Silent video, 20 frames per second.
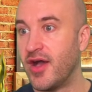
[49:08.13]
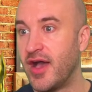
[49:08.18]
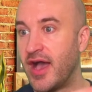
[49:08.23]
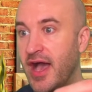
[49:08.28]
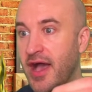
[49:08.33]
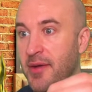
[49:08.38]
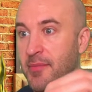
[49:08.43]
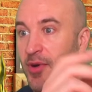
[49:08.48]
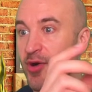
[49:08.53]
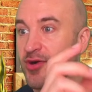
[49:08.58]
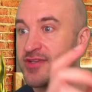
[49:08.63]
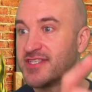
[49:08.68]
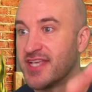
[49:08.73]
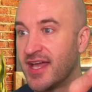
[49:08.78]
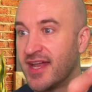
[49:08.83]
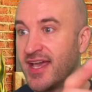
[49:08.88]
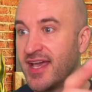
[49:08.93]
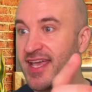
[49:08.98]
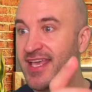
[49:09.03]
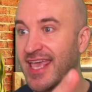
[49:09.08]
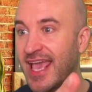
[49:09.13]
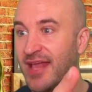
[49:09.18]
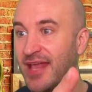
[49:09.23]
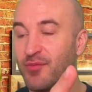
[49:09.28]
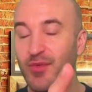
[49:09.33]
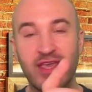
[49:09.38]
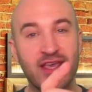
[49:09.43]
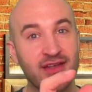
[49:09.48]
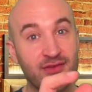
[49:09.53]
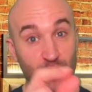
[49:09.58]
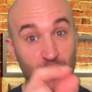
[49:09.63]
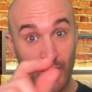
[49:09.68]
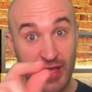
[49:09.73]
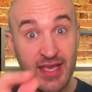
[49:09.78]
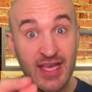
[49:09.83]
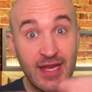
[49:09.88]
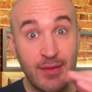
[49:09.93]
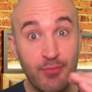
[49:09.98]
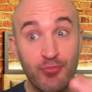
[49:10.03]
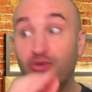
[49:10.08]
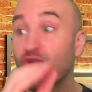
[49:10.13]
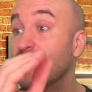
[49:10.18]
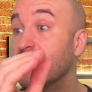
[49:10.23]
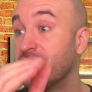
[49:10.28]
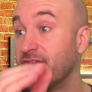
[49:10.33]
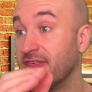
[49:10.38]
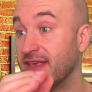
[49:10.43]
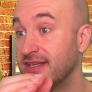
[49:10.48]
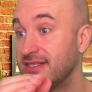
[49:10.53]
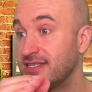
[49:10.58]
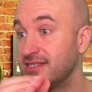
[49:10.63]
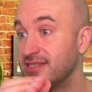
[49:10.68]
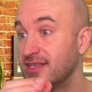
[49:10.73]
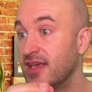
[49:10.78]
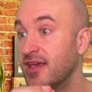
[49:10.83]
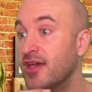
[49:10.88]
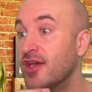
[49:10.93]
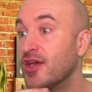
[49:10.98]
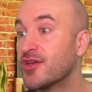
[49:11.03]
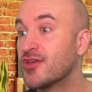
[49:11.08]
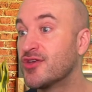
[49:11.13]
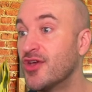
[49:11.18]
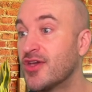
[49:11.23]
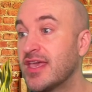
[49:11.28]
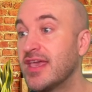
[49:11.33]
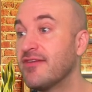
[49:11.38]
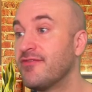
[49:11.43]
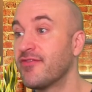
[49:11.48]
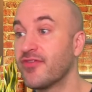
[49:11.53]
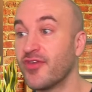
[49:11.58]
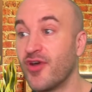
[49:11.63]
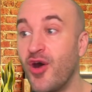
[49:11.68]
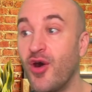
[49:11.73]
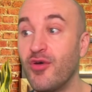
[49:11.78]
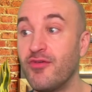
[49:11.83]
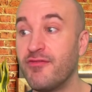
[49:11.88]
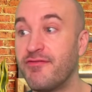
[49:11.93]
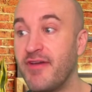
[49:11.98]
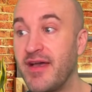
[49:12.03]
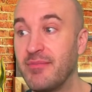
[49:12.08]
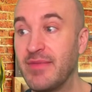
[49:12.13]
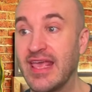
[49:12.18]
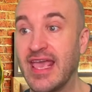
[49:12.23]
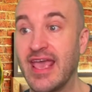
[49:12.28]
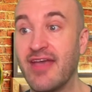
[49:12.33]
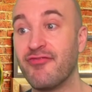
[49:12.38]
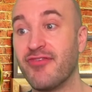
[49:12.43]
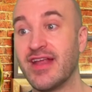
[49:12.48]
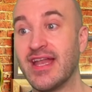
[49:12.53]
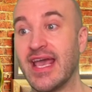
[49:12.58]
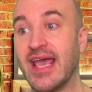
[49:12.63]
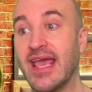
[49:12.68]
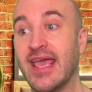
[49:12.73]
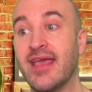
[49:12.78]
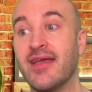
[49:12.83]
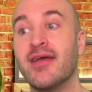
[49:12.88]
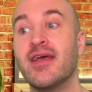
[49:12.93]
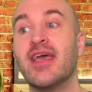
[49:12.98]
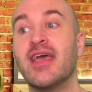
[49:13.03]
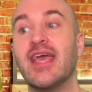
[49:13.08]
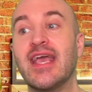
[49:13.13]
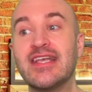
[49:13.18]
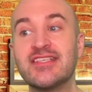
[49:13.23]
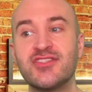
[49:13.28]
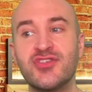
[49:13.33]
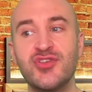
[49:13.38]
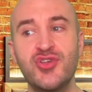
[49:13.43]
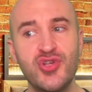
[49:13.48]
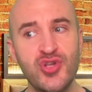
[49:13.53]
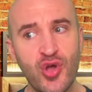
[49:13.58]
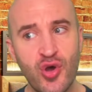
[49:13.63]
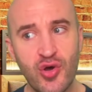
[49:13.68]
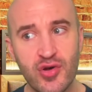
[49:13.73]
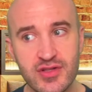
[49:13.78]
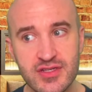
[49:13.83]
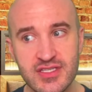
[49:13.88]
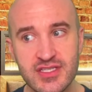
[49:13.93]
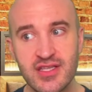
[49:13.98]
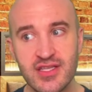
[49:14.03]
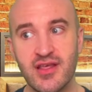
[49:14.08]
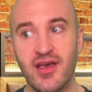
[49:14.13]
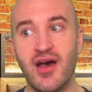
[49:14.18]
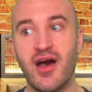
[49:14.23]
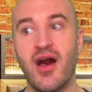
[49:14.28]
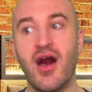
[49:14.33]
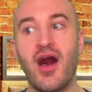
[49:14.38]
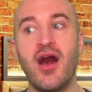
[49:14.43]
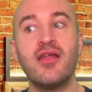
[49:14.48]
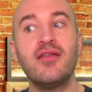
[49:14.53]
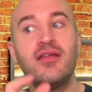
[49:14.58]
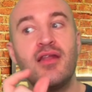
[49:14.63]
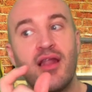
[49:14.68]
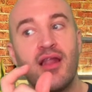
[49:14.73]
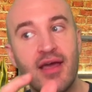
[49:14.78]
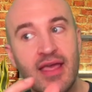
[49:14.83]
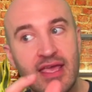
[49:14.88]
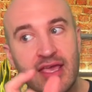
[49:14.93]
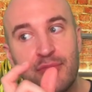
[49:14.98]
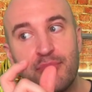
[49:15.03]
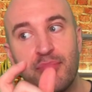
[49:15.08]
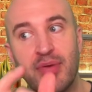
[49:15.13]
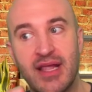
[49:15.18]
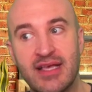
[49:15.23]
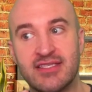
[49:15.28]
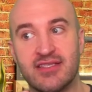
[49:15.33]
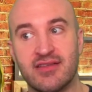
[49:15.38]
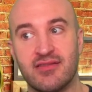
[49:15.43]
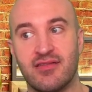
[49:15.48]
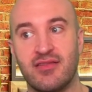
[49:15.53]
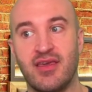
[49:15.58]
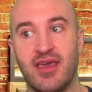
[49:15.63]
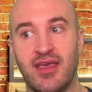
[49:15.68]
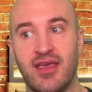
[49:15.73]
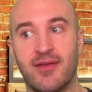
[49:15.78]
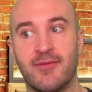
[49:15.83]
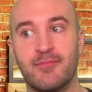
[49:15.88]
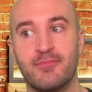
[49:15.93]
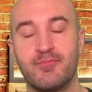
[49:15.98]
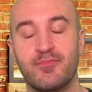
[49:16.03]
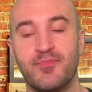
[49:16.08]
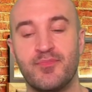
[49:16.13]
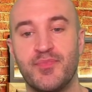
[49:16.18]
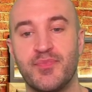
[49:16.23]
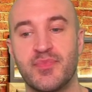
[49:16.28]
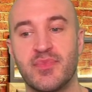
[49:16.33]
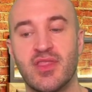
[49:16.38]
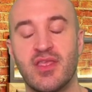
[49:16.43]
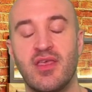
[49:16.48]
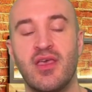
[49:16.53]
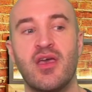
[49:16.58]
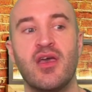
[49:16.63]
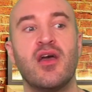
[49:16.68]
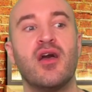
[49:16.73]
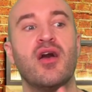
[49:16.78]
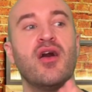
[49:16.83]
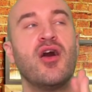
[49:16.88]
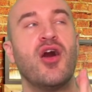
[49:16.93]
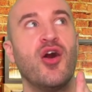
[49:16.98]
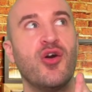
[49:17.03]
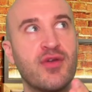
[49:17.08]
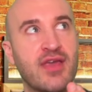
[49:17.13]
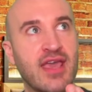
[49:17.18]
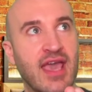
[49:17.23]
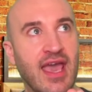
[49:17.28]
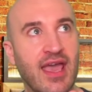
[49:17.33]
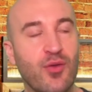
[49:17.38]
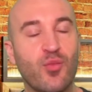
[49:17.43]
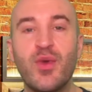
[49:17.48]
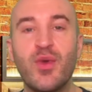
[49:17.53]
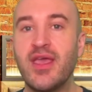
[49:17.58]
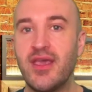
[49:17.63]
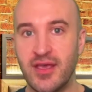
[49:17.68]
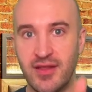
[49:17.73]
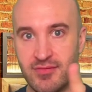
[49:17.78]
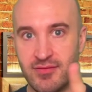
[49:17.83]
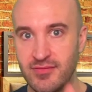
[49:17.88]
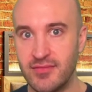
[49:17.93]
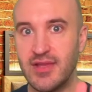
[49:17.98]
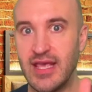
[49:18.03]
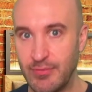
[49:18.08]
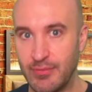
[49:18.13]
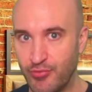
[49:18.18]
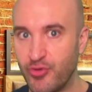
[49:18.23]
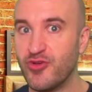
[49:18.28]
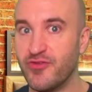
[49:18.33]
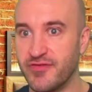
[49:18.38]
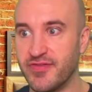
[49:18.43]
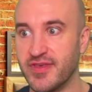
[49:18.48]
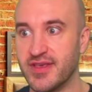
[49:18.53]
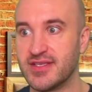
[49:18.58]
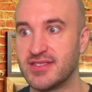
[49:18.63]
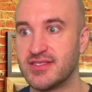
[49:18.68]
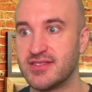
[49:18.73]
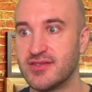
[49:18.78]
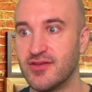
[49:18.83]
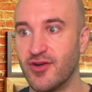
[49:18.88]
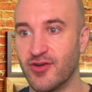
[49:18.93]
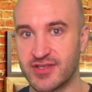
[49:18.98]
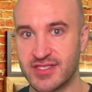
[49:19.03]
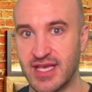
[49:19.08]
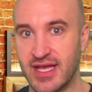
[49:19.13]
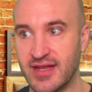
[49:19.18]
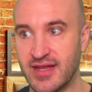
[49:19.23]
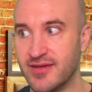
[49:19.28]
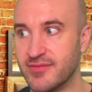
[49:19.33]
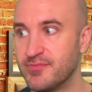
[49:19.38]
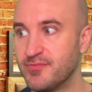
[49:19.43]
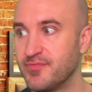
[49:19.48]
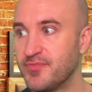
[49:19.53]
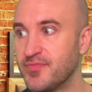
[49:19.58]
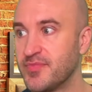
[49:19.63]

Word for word: Oksana, again, we can improve this. Cooking for the whole family every day is not unlike pleasant thing. Okay, we can improve this, Oksana.